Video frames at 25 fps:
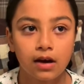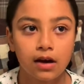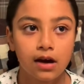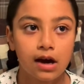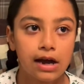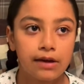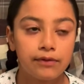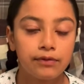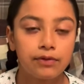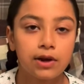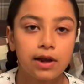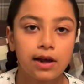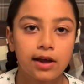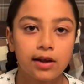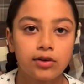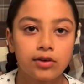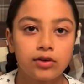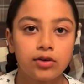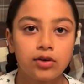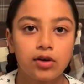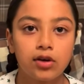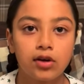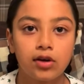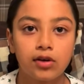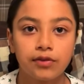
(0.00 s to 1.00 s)
I've learned
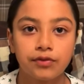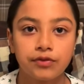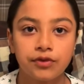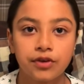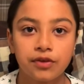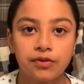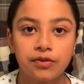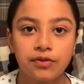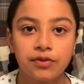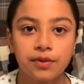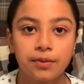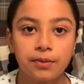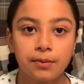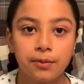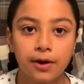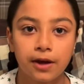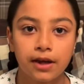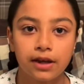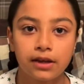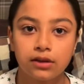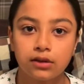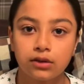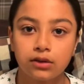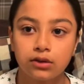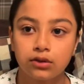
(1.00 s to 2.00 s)
a lot of different
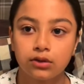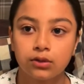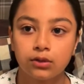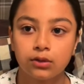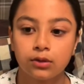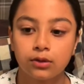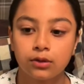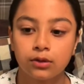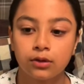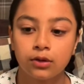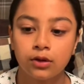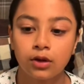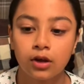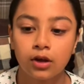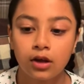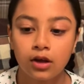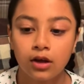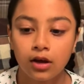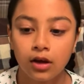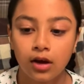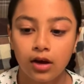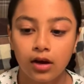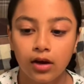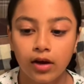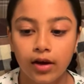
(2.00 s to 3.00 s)
ways to
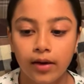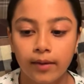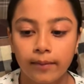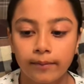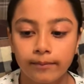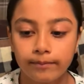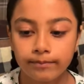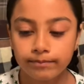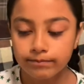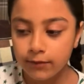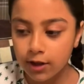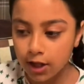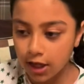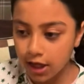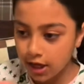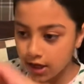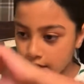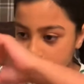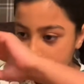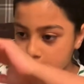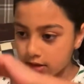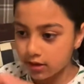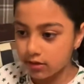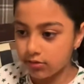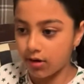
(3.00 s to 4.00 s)

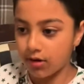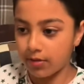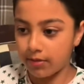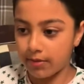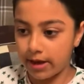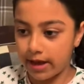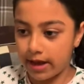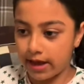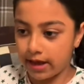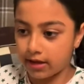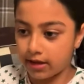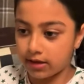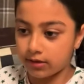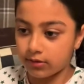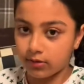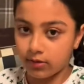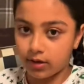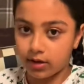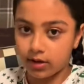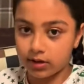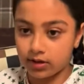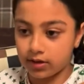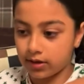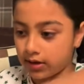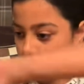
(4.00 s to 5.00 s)
like swell my hand,
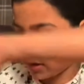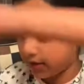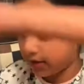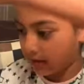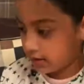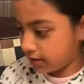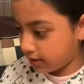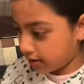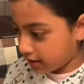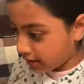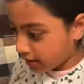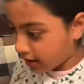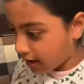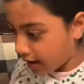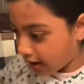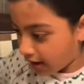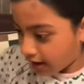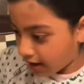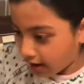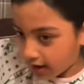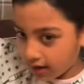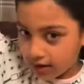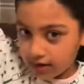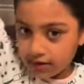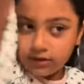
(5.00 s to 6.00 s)
ones like
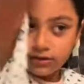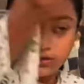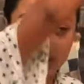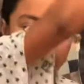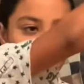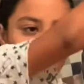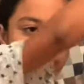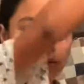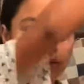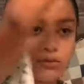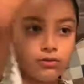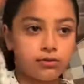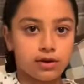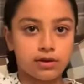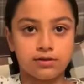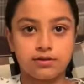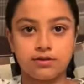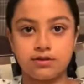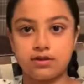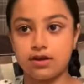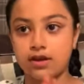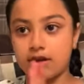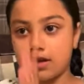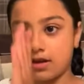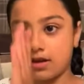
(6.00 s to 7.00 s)
that or
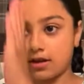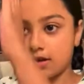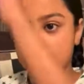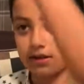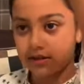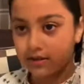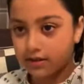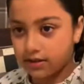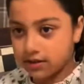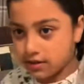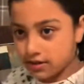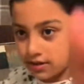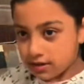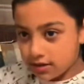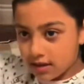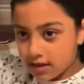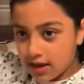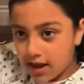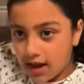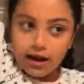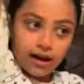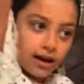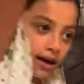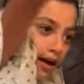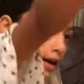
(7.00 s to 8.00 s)
ones like
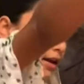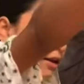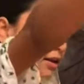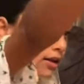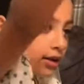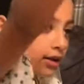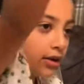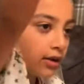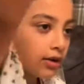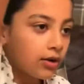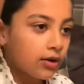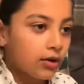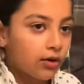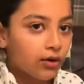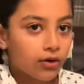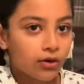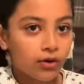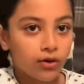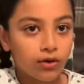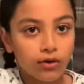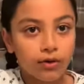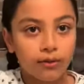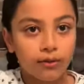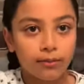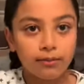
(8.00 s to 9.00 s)
that,
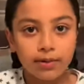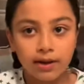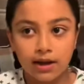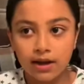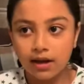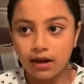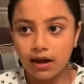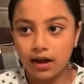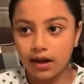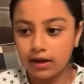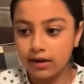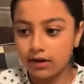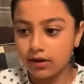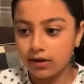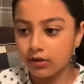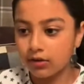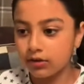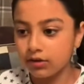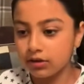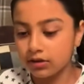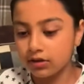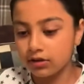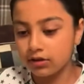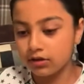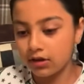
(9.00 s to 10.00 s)
but I
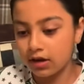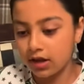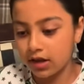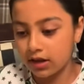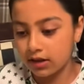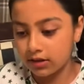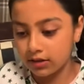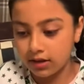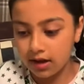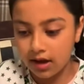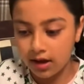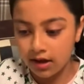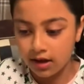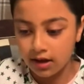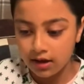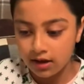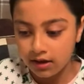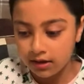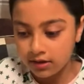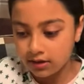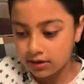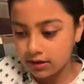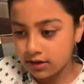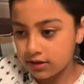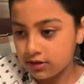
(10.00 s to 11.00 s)
also learned that
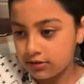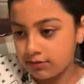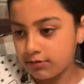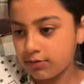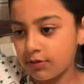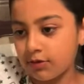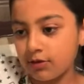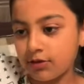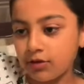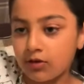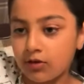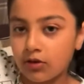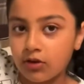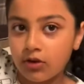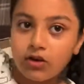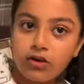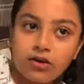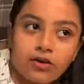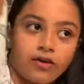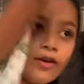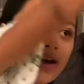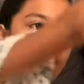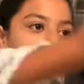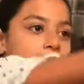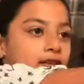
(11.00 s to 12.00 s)
you need to put your
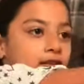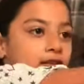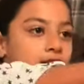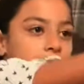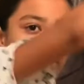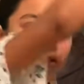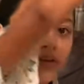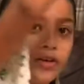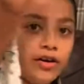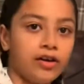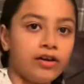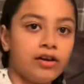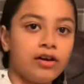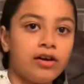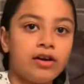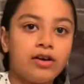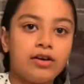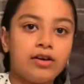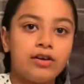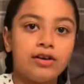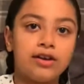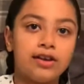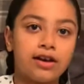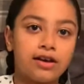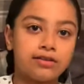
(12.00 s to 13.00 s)
whole hand through
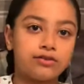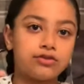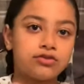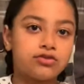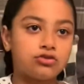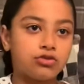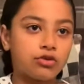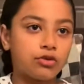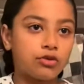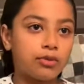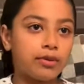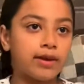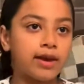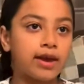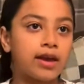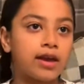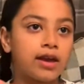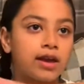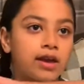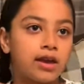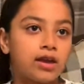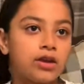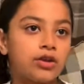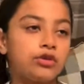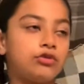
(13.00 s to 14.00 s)
without stopping it.
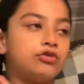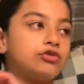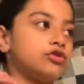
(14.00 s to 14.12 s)
You